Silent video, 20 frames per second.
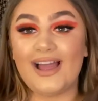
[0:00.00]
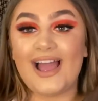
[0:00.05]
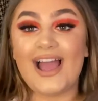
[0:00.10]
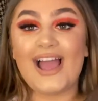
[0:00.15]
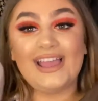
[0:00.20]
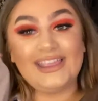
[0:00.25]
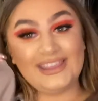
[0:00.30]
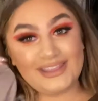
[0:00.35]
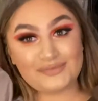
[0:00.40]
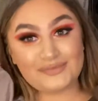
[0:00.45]

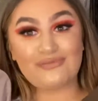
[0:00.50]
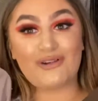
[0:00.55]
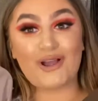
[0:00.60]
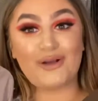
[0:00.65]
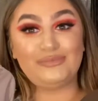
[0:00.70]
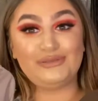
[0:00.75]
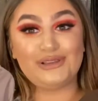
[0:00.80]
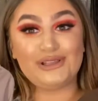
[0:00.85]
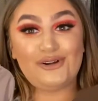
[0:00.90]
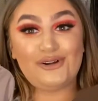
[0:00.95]
You'd
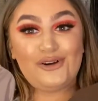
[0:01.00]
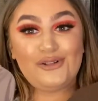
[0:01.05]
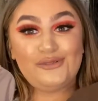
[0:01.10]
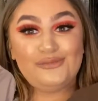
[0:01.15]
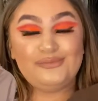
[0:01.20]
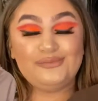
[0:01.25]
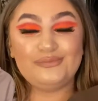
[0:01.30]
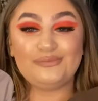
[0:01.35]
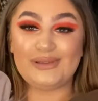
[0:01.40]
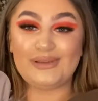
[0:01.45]
probably
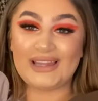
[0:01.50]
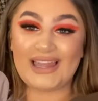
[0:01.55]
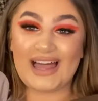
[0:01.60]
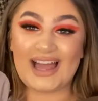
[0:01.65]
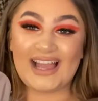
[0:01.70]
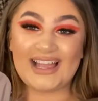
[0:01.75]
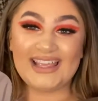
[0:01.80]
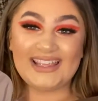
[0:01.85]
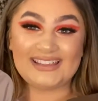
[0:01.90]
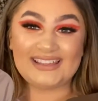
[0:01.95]
all be
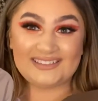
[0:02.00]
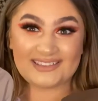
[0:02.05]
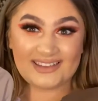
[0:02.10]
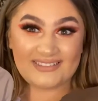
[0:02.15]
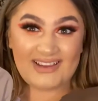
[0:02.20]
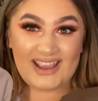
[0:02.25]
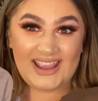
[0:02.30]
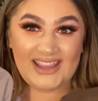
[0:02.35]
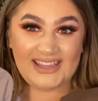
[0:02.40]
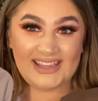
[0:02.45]
like,
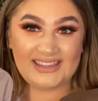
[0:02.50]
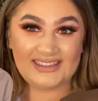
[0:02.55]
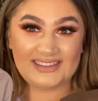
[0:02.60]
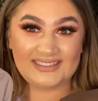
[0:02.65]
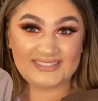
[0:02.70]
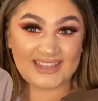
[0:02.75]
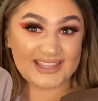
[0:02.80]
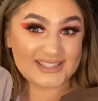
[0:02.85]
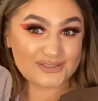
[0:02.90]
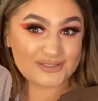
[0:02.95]
Lorraine,
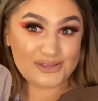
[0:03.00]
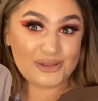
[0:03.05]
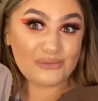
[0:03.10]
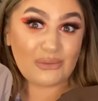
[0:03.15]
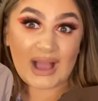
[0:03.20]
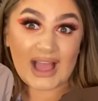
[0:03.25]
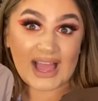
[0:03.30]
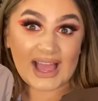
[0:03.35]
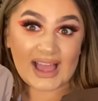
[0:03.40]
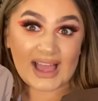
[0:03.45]
that's all you
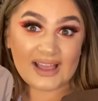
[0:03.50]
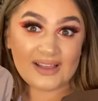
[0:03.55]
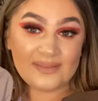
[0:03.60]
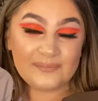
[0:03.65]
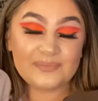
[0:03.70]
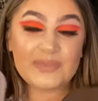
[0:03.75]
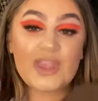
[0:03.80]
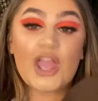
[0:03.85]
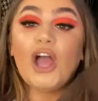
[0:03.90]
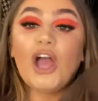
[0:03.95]
wear.
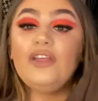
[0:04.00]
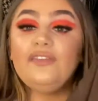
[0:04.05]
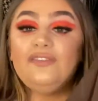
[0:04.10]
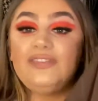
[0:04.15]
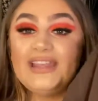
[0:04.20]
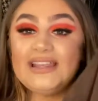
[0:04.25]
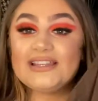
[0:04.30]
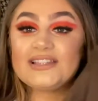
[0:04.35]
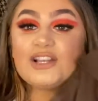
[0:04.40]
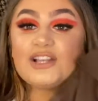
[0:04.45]

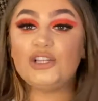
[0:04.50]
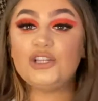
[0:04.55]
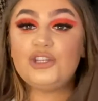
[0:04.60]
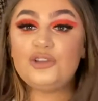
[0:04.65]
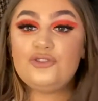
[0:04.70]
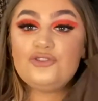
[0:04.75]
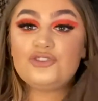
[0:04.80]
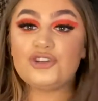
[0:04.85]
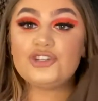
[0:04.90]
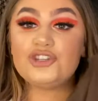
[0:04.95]
These
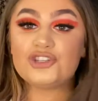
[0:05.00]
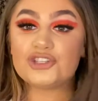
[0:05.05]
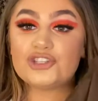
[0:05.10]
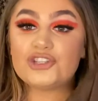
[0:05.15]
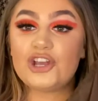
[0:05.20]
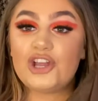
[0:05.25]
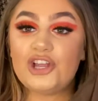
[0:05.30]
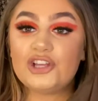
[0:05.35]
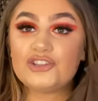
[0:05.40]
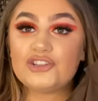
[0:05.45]
Collusion
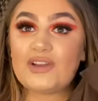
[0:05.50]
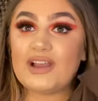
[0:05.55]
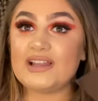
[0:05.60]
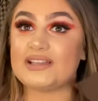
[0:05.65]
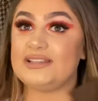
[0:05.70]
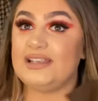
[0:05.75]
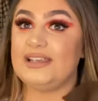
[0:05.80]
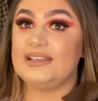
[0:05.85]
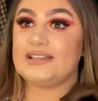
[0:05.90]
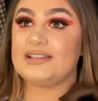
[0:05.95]
shirt
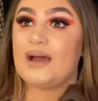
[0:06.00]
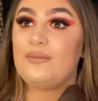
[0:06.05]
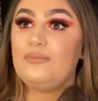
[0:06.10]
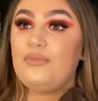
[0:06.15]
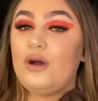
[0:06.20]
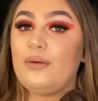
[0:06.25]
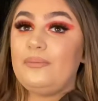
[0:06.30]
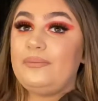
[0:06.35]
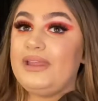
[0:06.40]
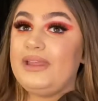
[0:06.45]
dresses, I'm
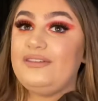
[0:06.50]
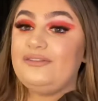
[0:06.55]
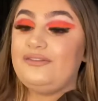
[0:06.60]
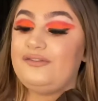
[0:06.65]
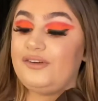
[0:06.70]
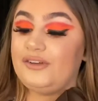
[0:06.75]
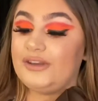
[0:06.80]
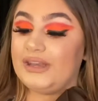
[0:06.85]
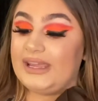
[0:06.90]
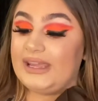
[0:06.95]
not being
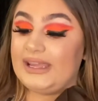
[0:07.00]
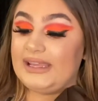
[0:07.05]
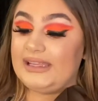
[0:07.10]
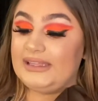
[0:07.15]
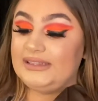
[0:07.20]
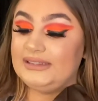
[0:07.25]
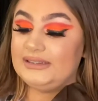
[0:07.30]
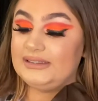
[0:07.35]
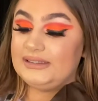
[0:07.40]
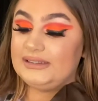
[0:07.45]

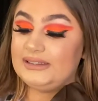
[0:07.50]
funny.